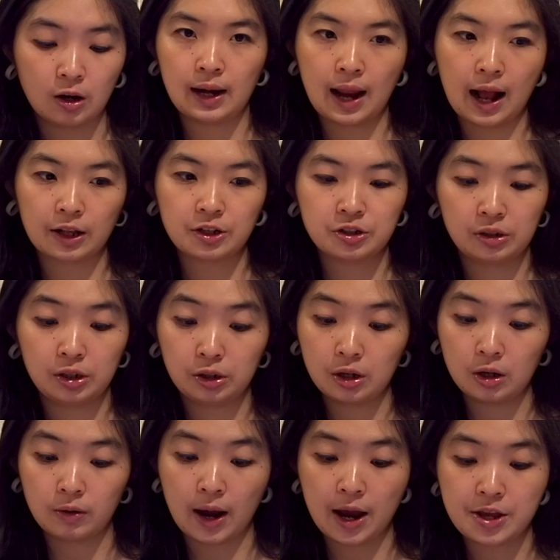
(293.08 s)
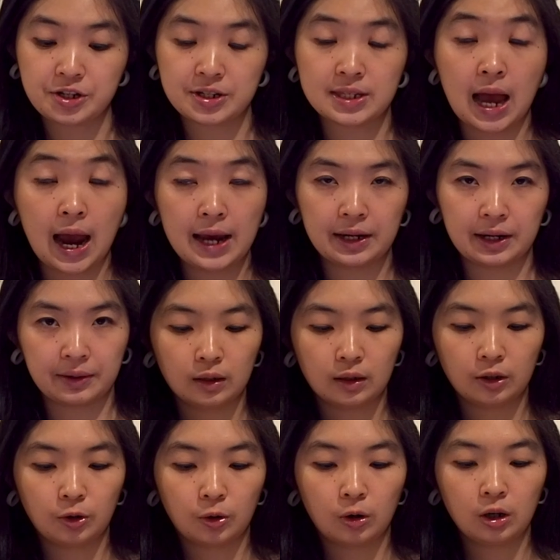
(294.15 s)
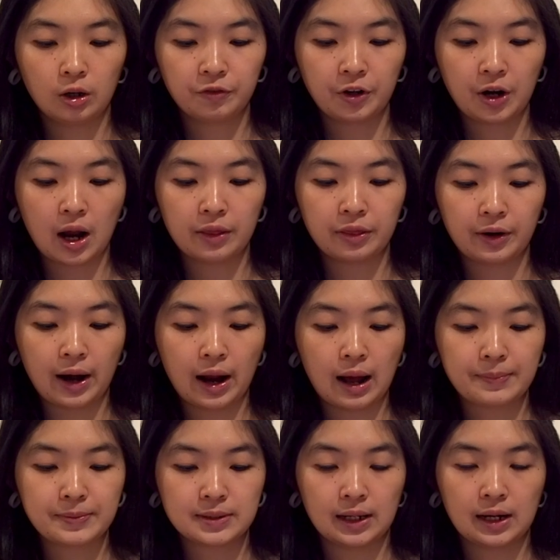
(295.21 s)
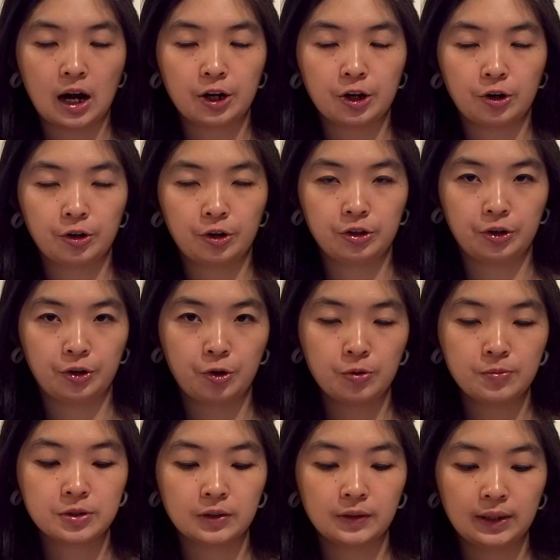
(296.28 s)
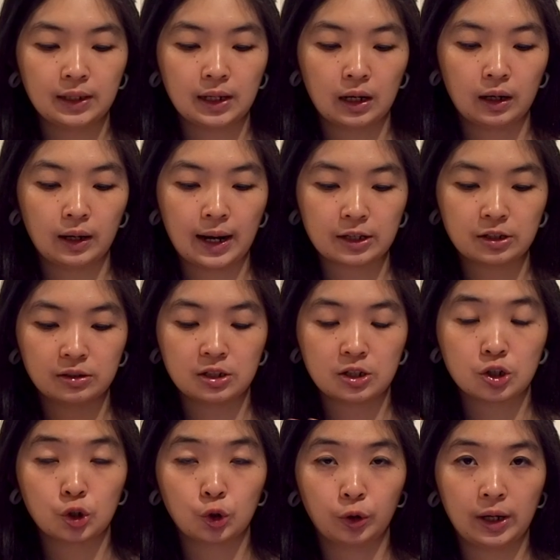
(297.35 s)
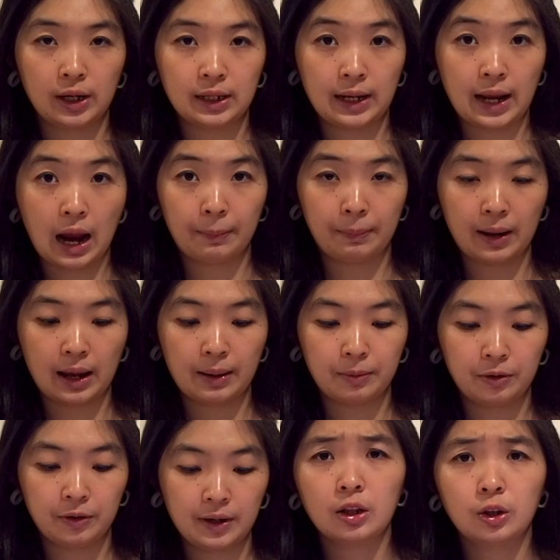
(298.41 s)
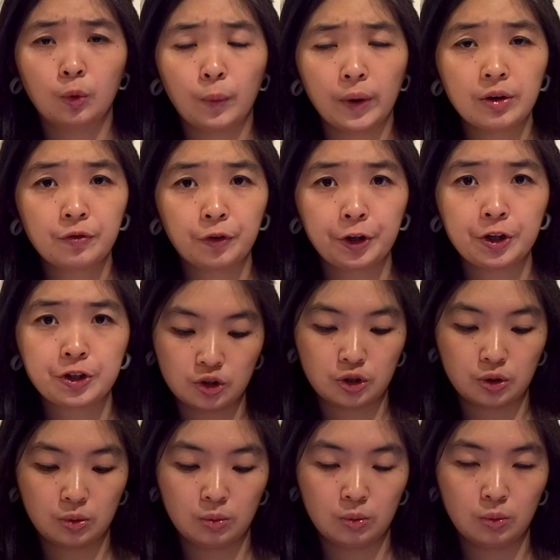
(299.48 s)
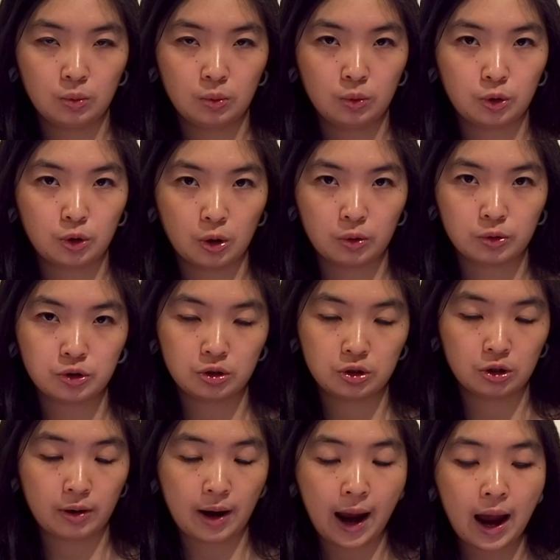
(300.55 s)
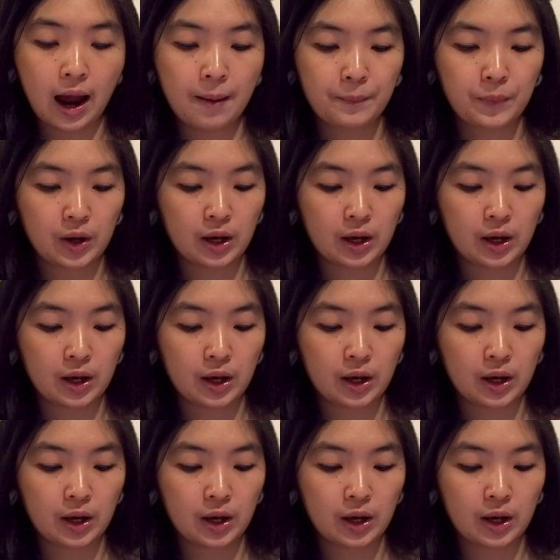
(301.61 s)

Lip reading: Actually, no, I just hide it. All of your other apps that are not on your home screen are actually stored in the app library. The way for you to go to your app